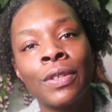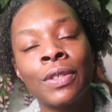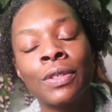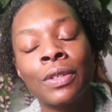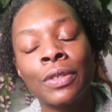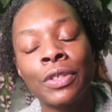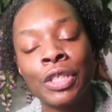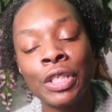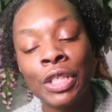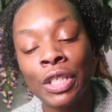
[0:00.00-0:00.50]

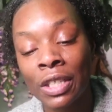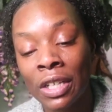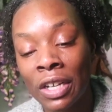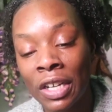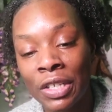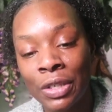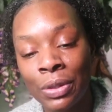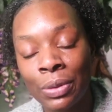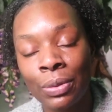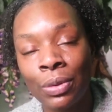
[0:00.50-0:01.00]
So she's
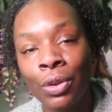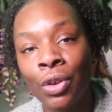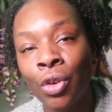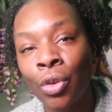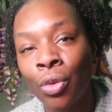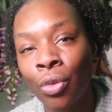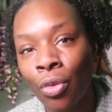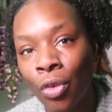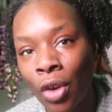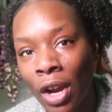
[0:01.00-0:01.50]
going to
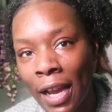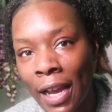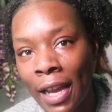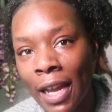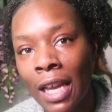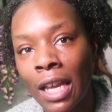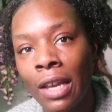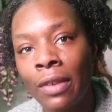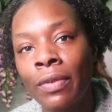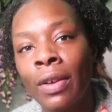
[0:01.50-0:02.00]

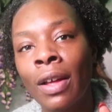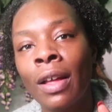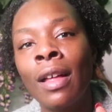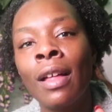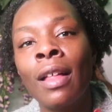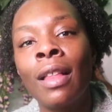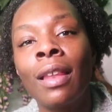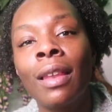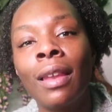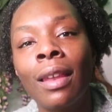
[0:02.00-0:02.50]
crave
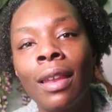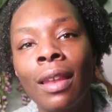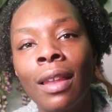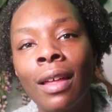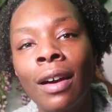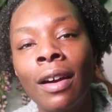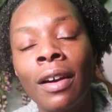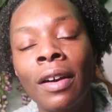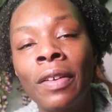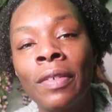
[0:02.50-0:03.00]

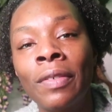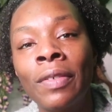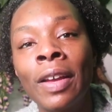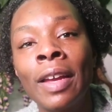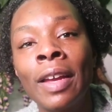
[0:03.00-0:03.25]
love